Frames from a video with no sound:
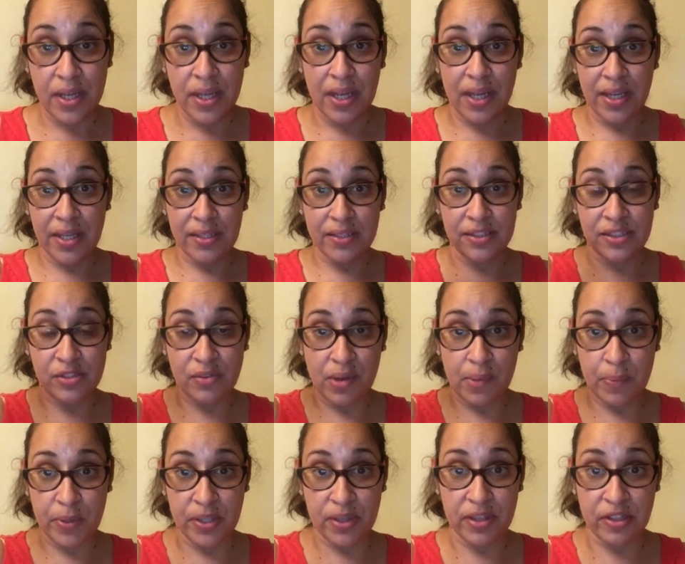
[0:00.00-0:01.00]
And so I
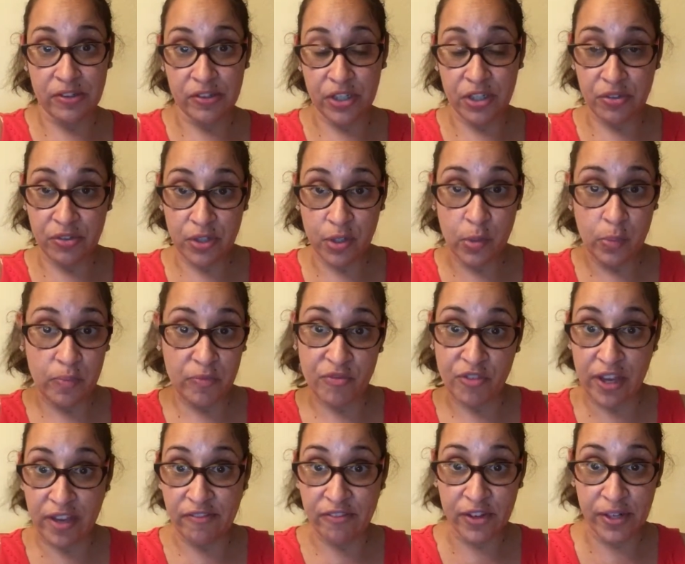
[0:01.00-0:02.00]
put their YouTube
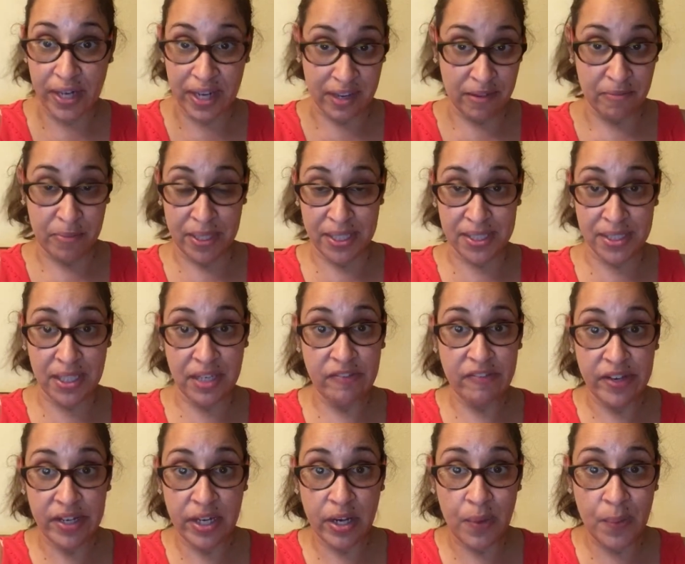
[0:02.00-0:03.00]
favorite ABC
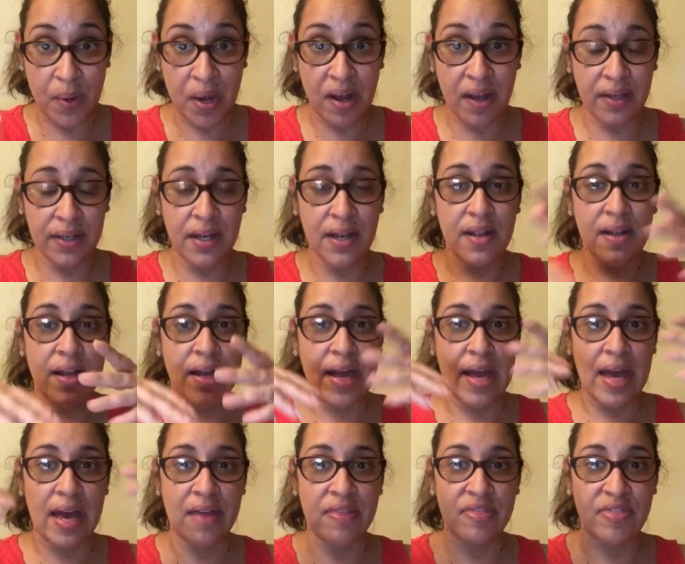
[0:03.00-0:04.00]
video on,
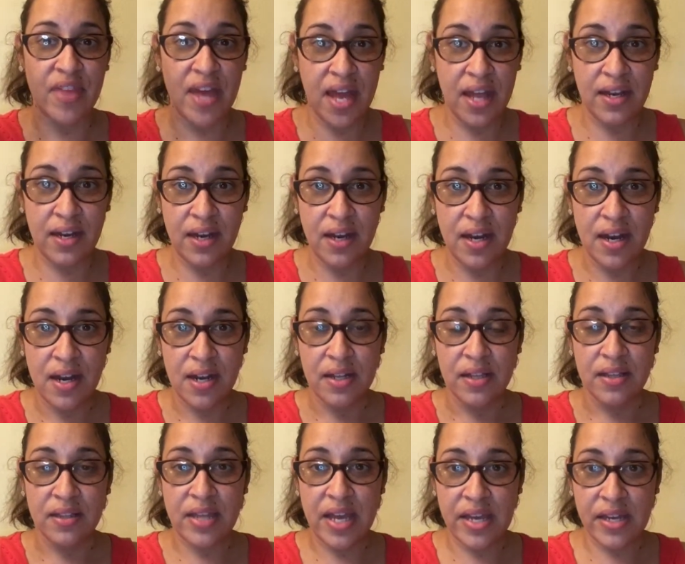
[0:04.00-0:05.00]
and then
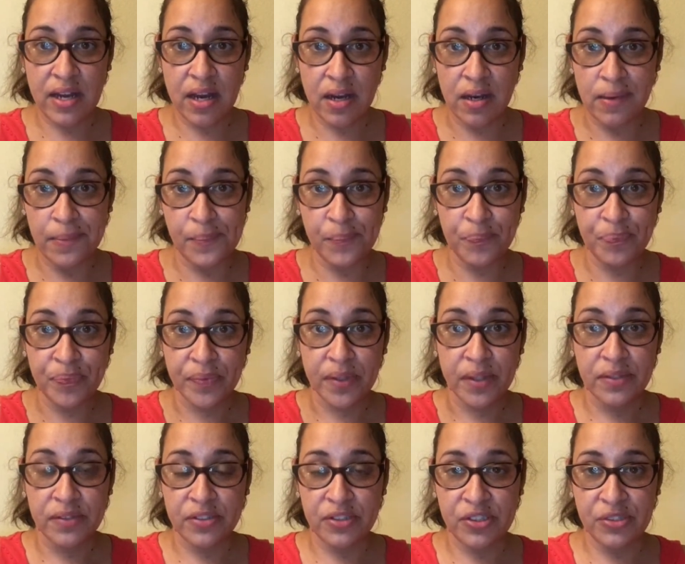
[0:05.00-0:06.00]
they come
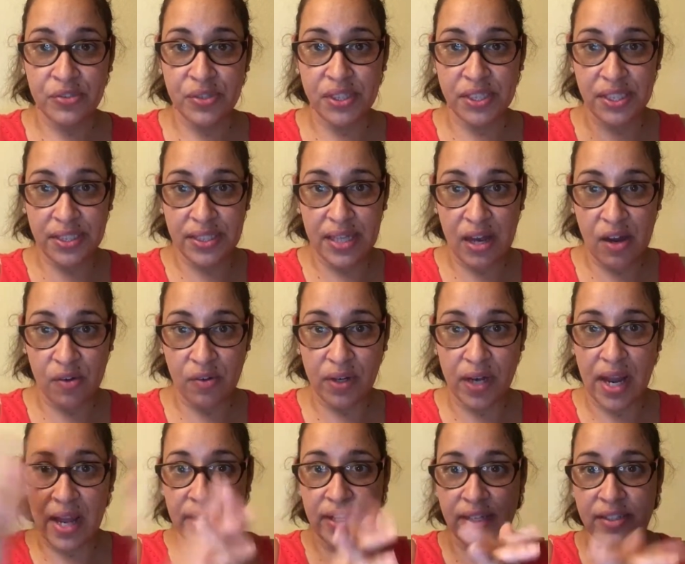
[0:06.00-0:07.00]
to sit down
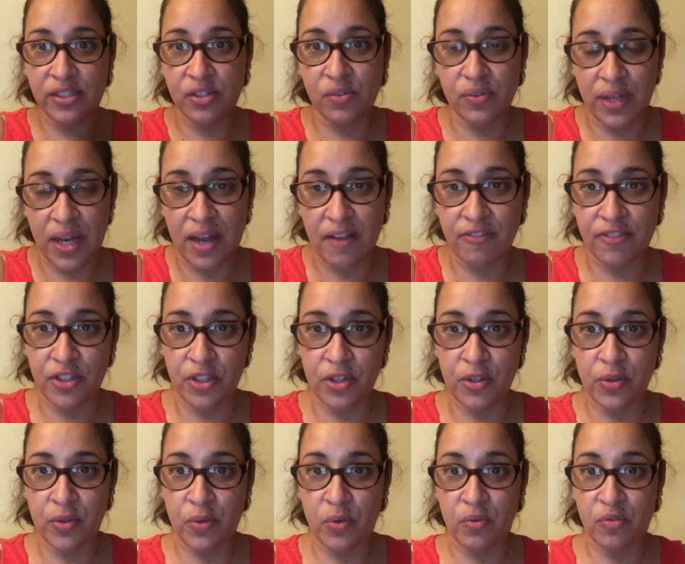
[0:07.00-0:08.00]
and I don't have
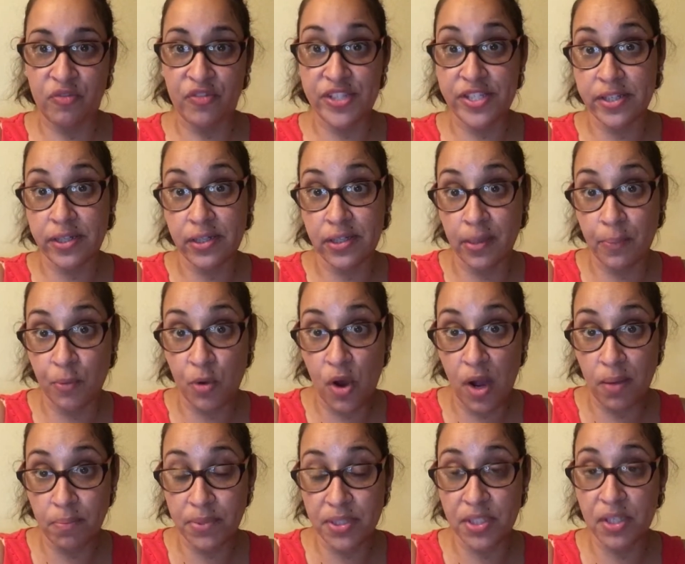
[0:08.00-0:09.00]
to physically
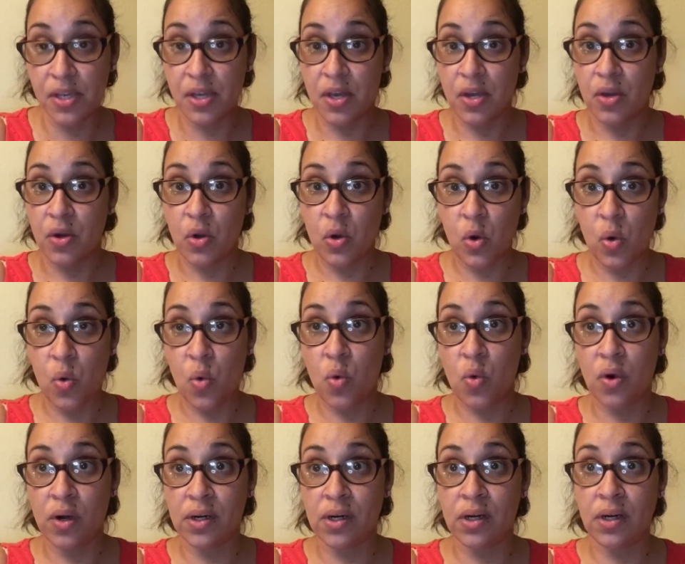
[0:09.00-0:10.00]
prompt
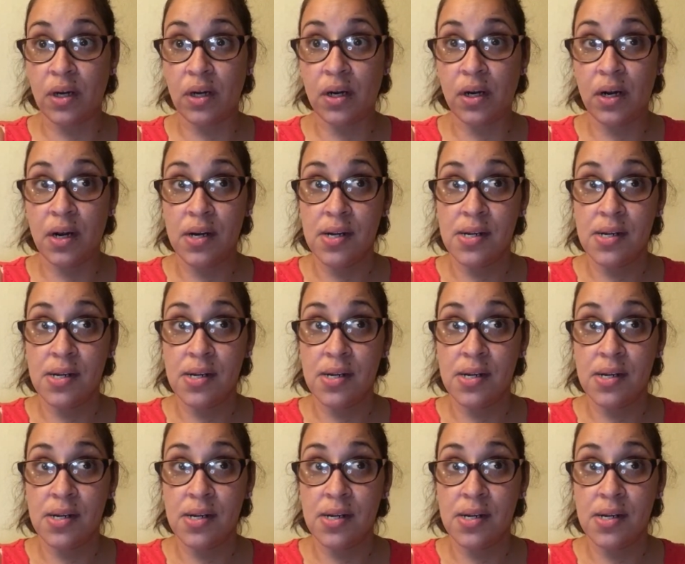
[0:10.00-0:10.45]
or